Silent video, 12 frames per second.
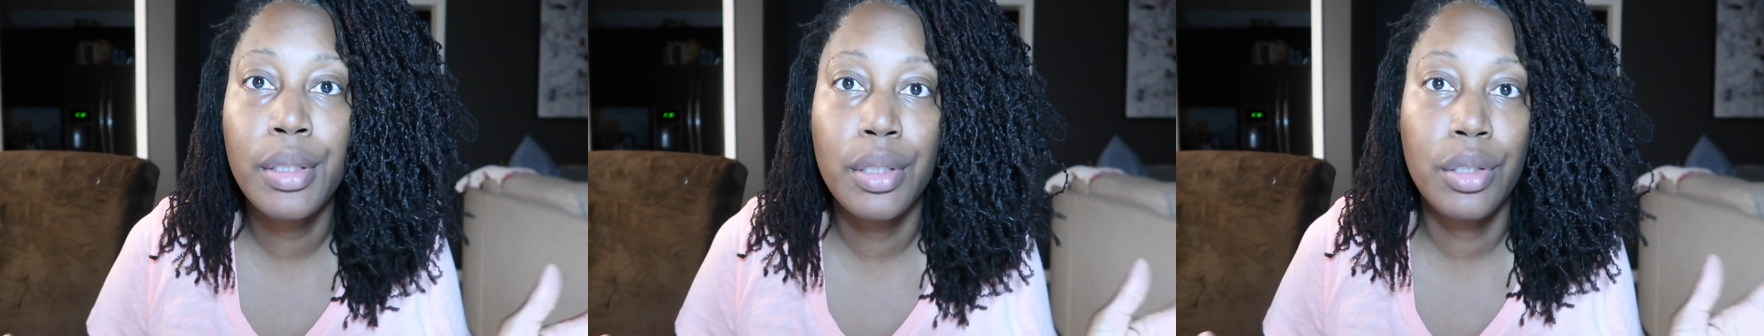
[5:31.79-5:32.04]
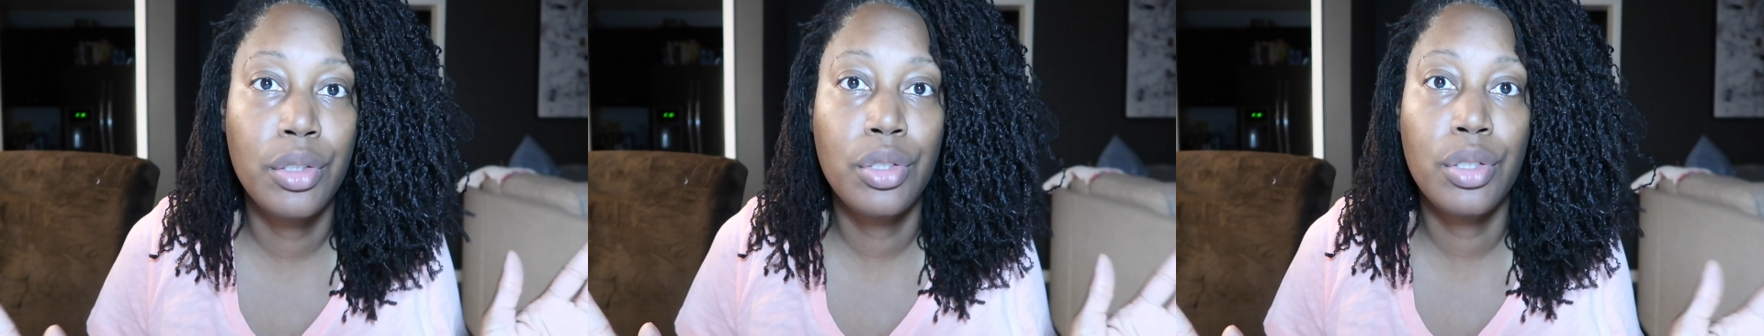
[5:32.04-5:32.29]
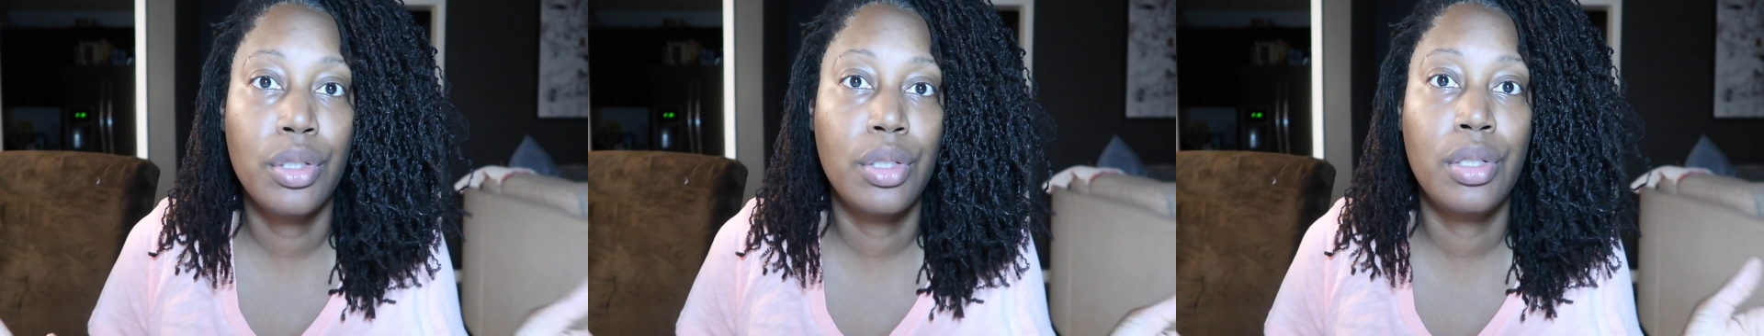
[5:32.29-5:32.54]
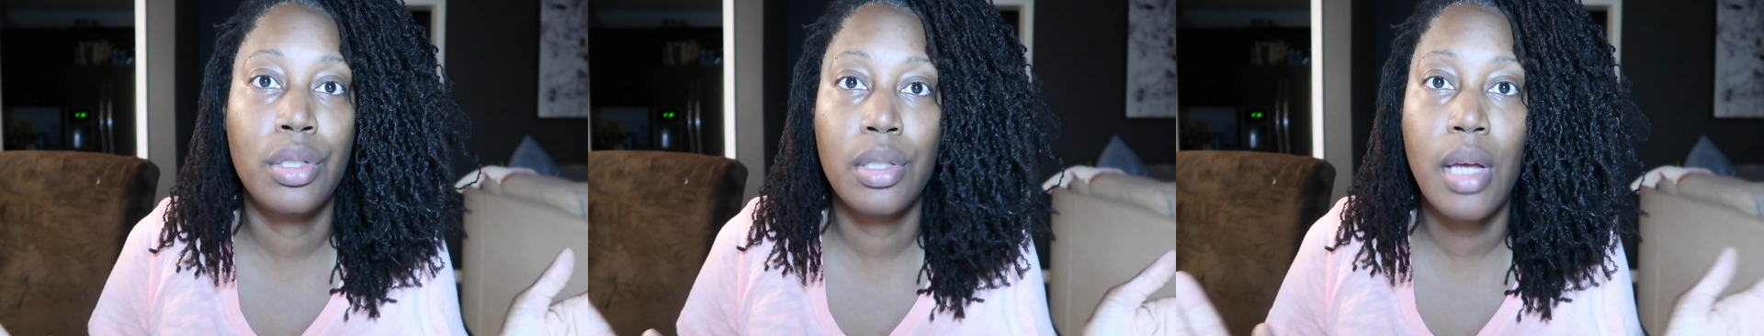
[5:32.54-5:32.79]
It's
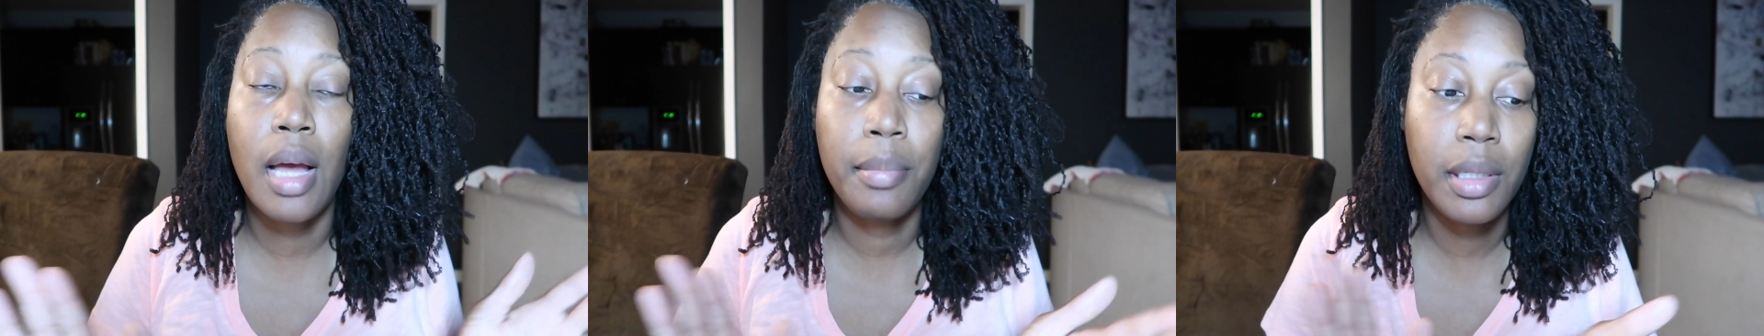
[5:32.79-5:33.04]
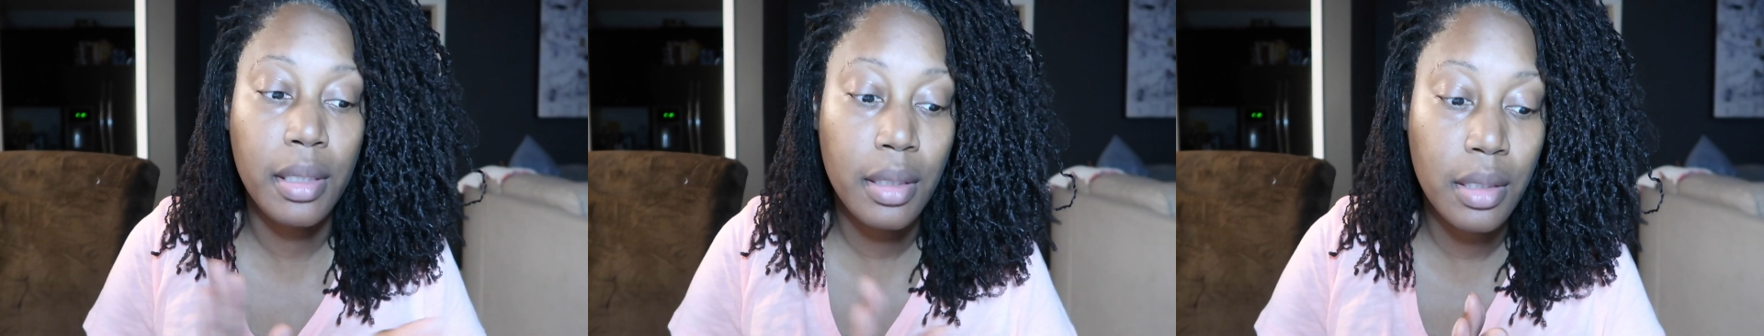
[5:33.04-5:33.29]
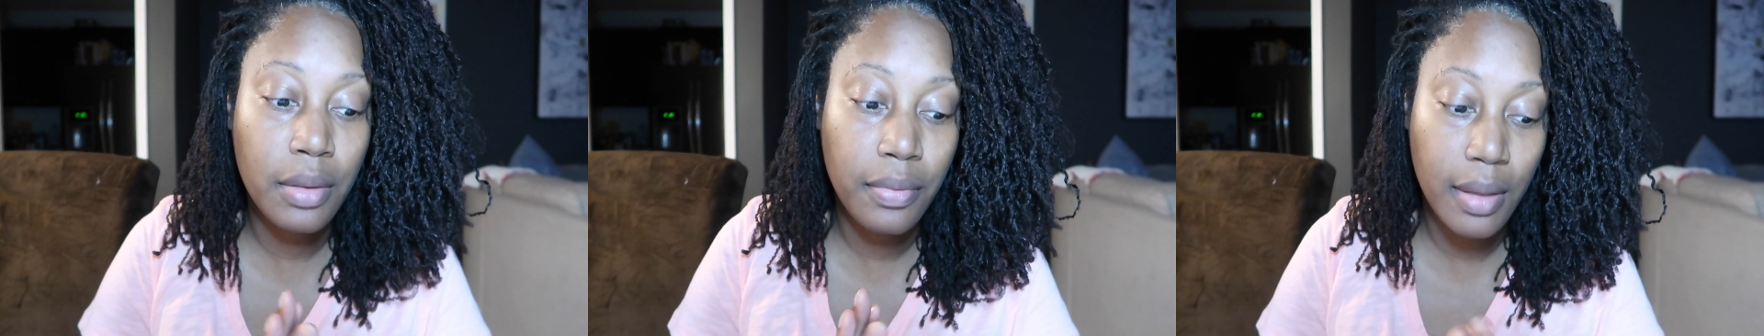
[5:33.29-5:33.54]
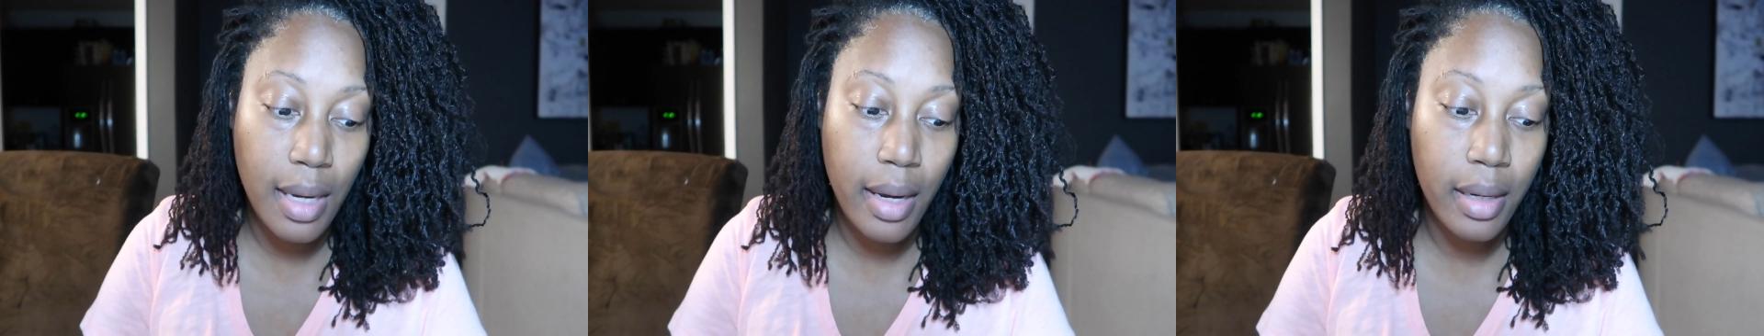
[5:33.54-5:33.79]
just, I believe
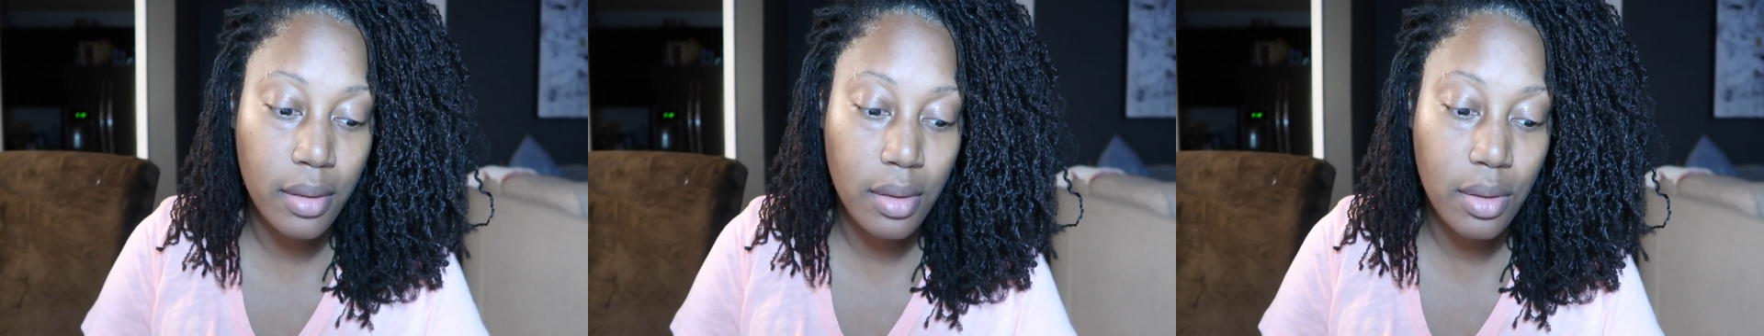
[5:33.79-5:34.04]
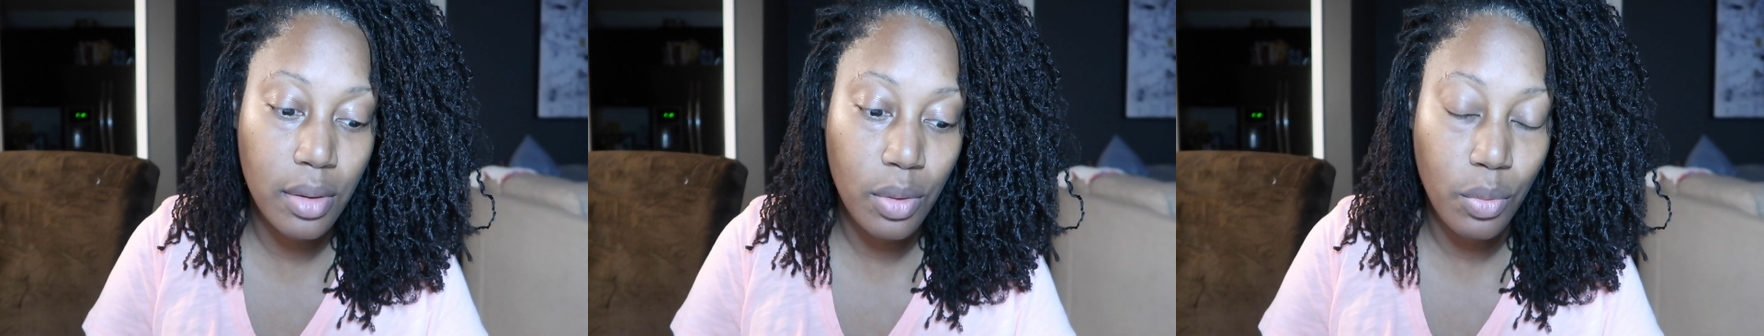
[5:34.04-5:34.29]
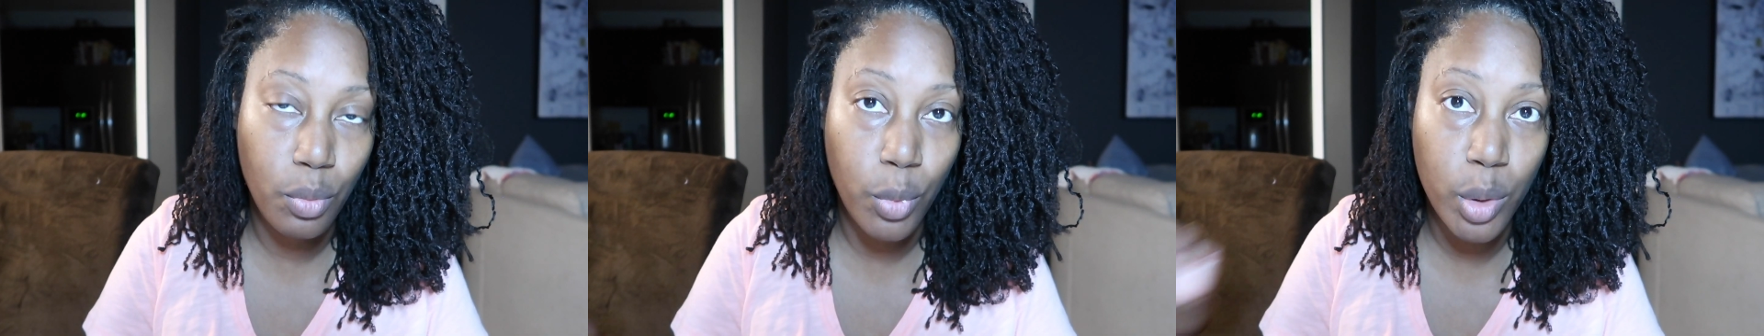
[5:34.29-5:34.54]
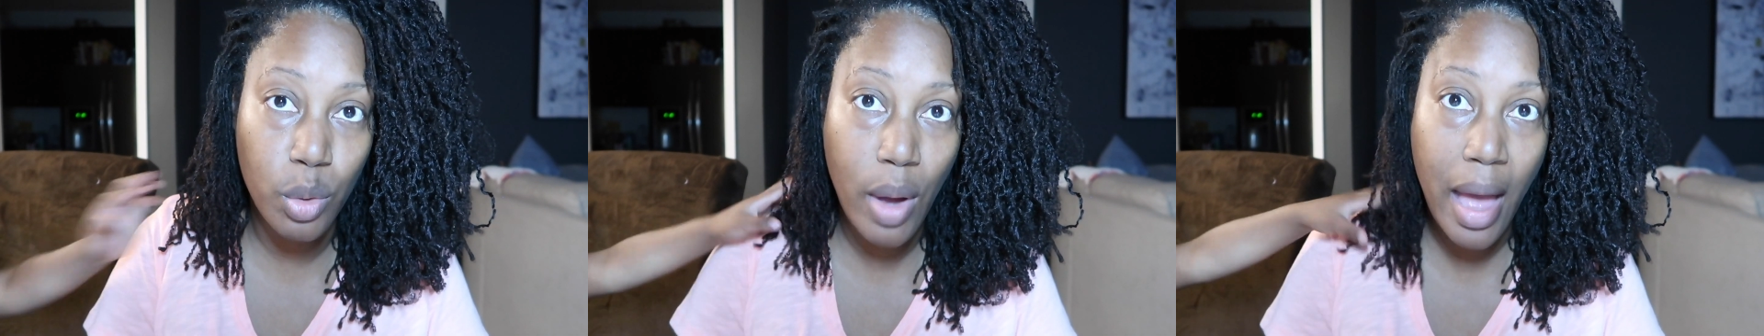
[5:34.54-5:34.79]
that
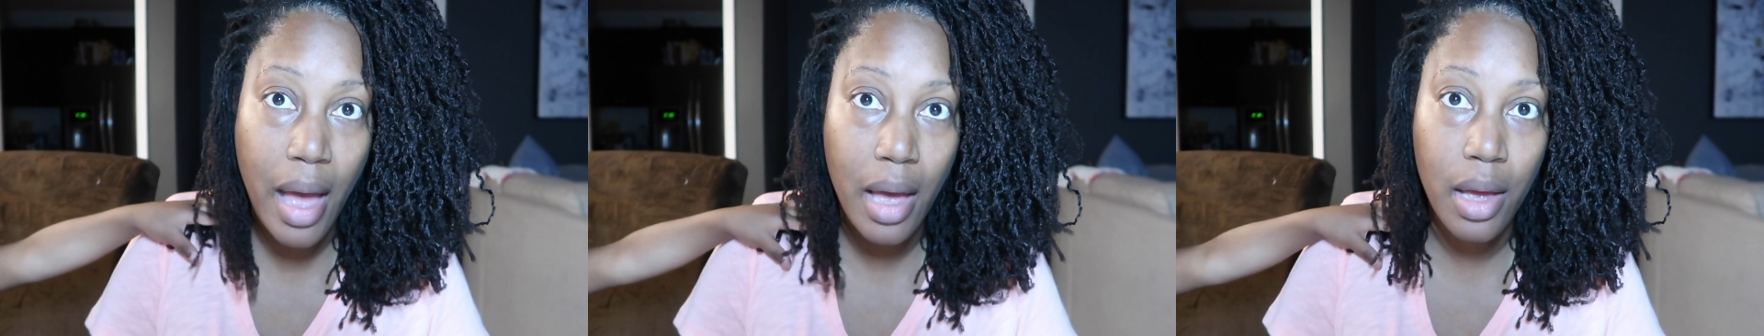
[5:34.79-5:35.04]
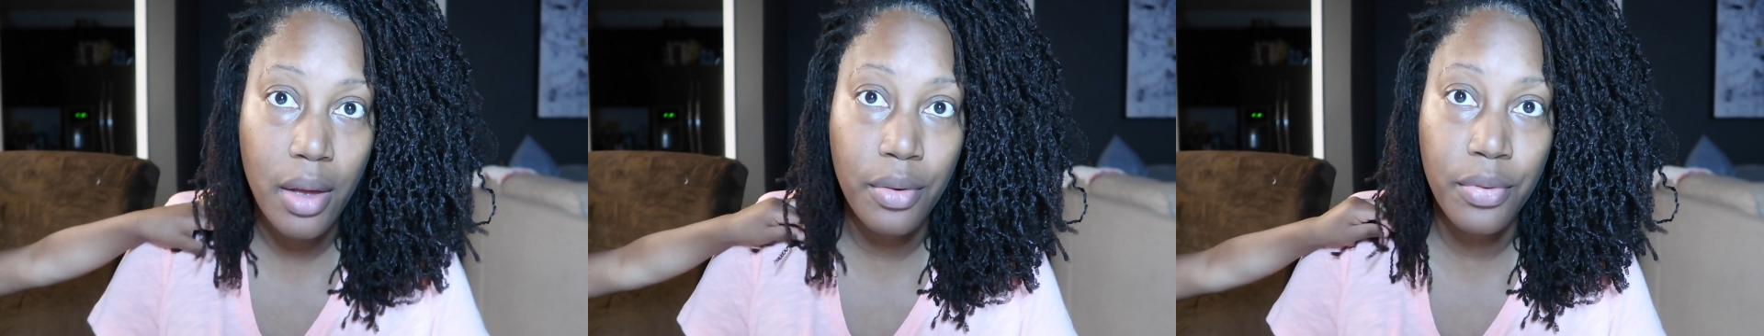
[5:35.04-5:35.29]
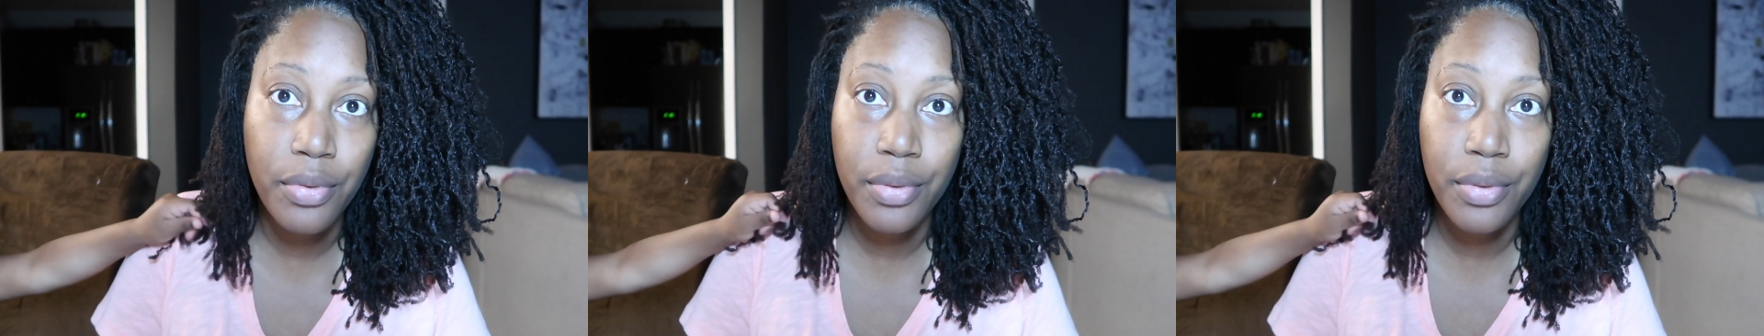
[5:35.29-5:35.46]
when you have,